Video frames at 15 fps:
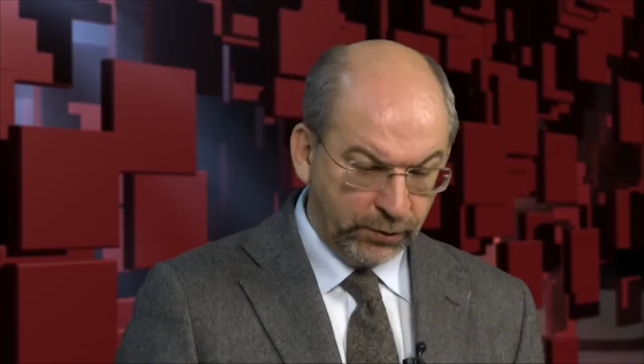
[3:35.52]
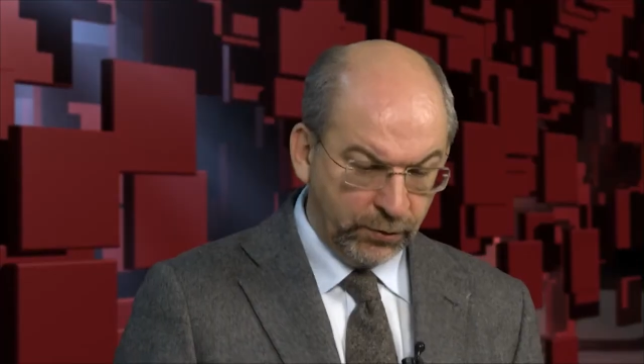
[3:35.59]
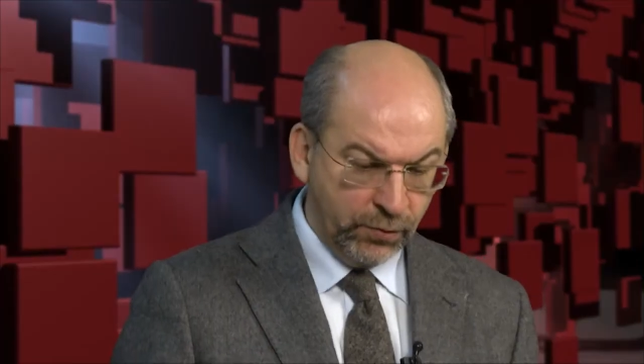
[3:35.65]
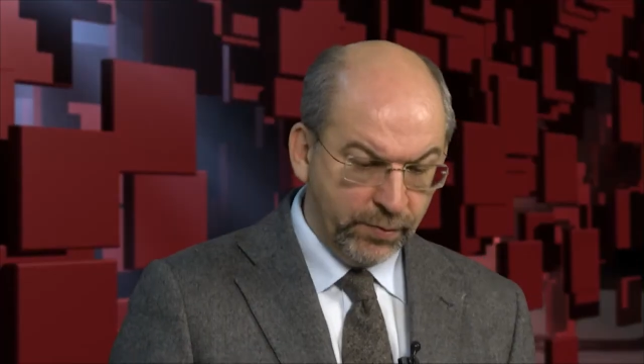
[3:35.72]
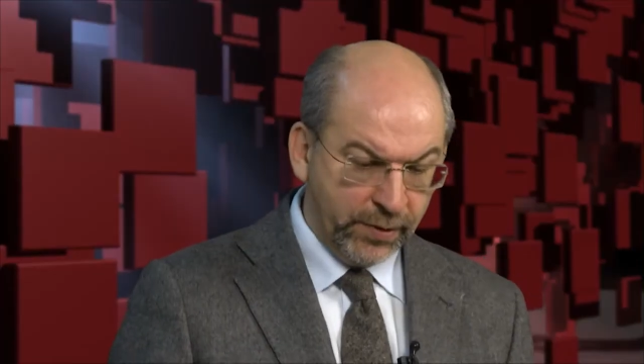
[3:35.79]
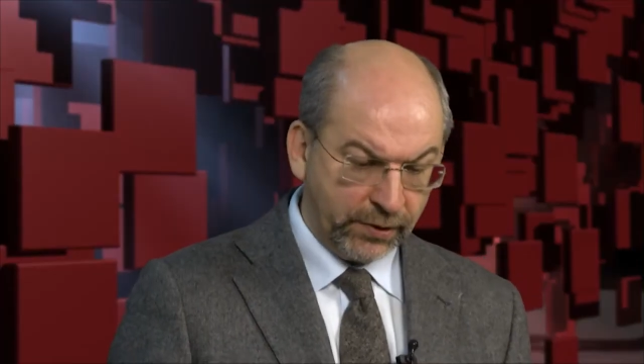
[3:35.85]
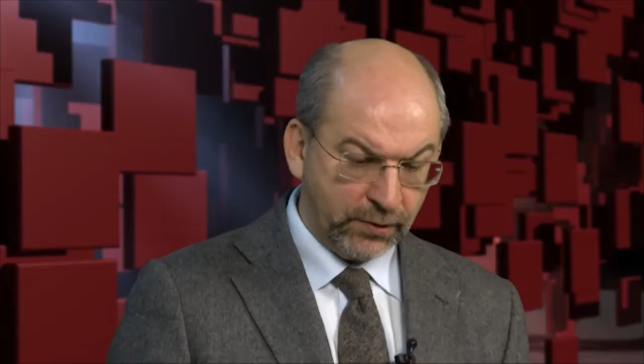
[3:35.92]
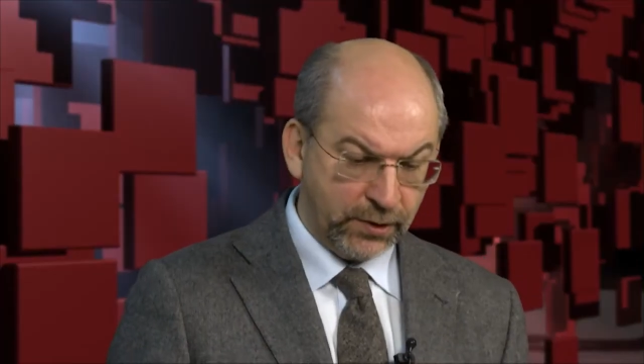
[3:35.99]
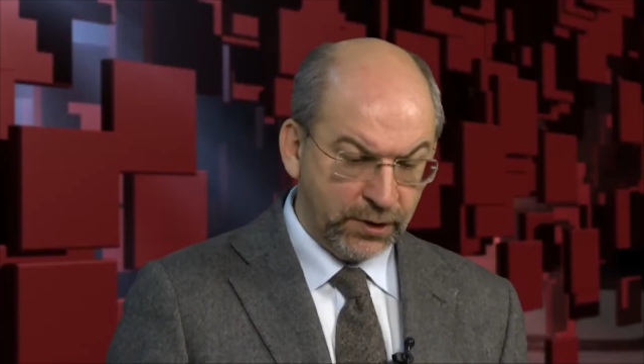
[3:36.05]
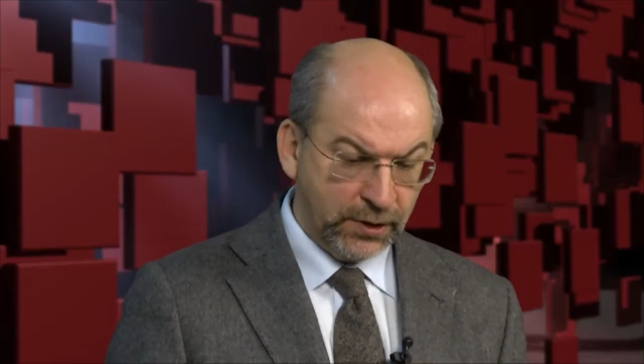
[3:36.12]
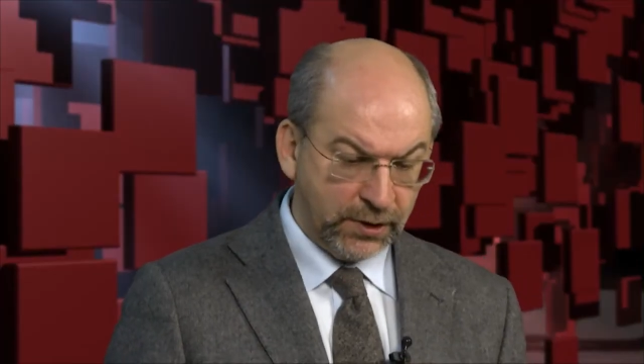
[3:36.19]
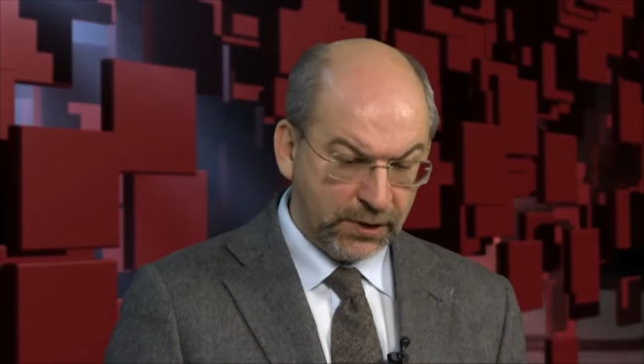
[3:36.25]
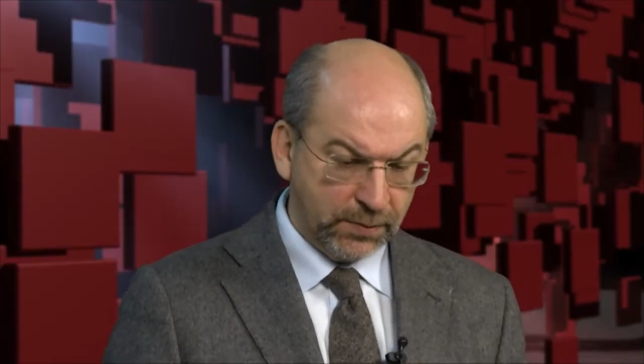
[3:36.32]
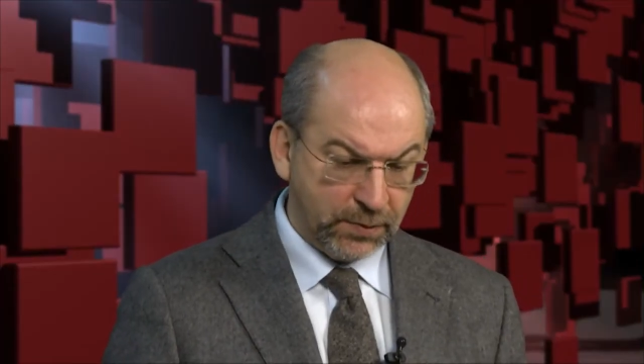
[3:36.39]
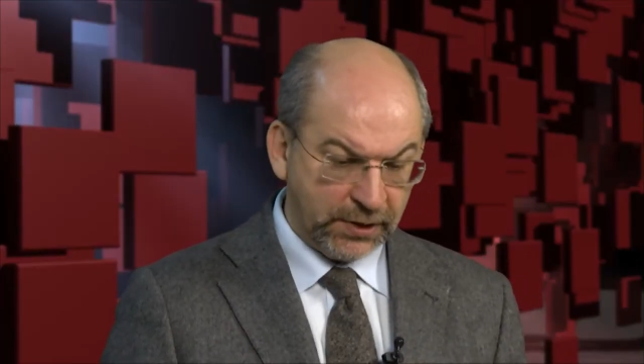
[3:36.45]
numeral
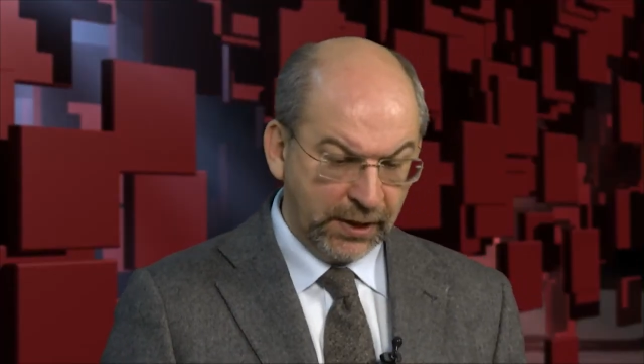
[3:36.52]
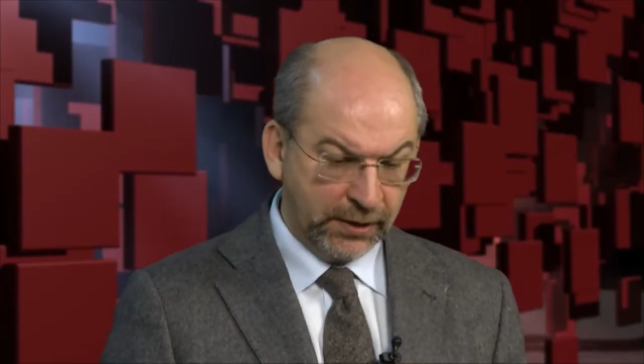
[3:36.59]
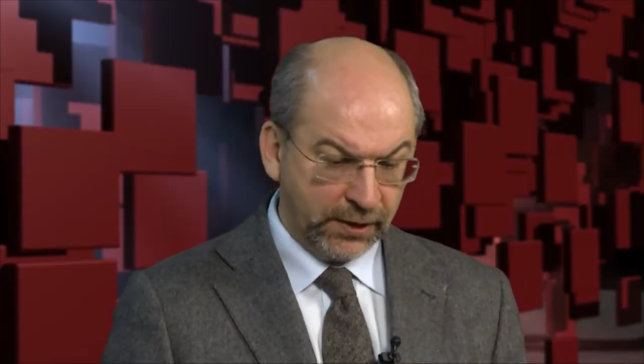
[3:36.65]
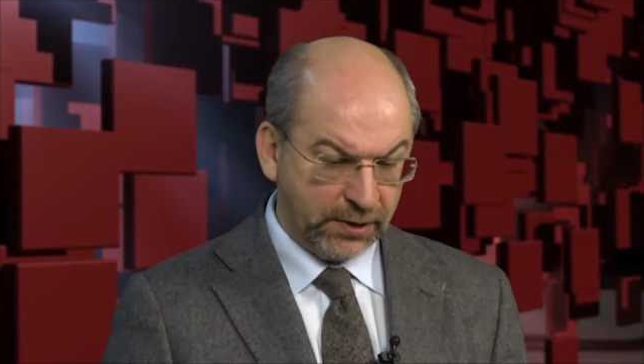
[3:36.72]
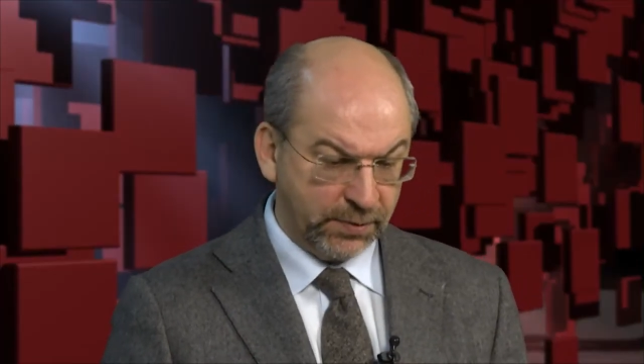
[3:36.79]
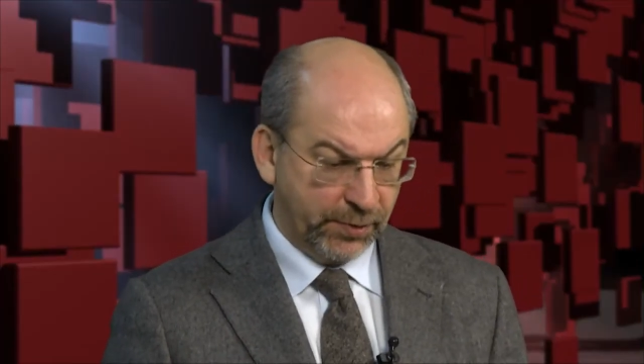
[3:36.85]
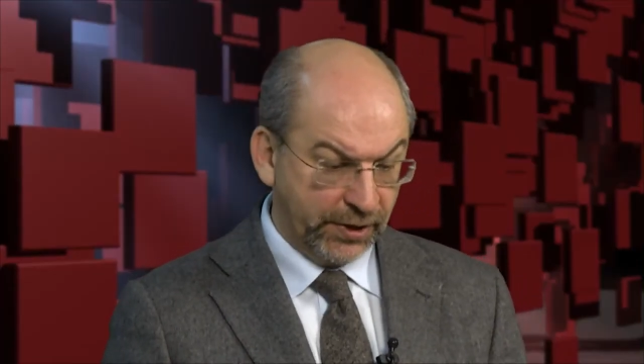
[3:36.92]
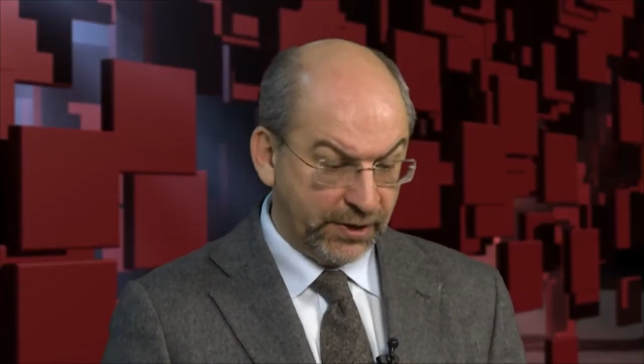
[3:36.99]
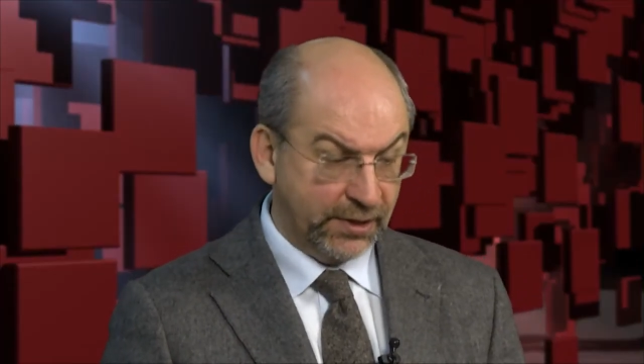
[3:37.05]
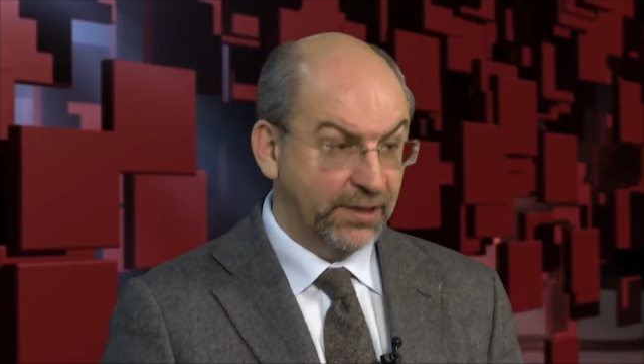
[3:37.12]
systems can express